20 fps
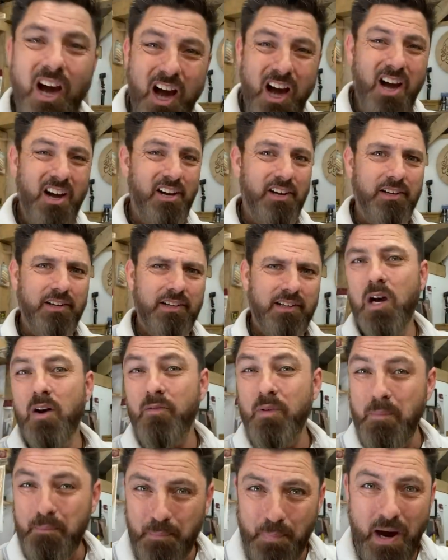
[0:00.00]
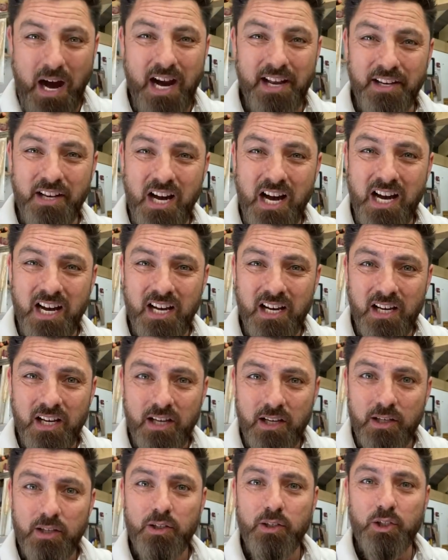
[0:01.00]
heard of a butternut
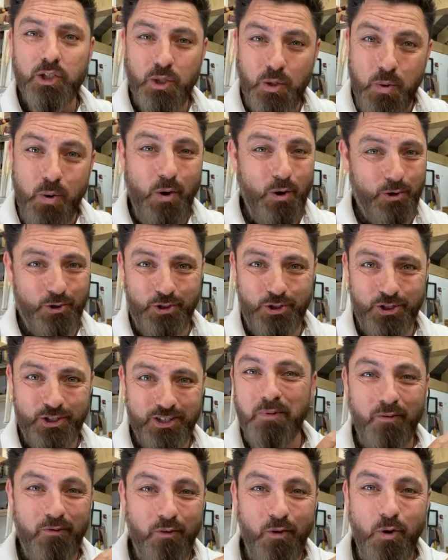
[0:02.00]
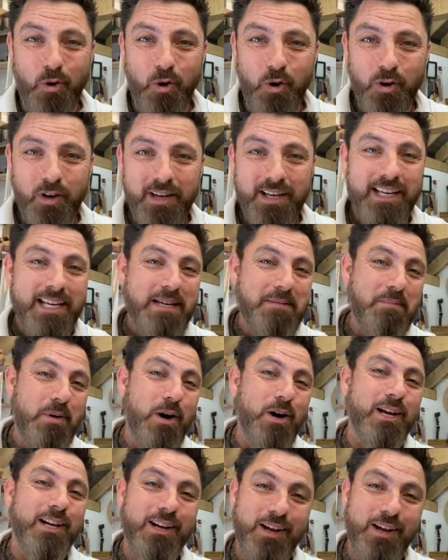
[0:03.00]
squash before in my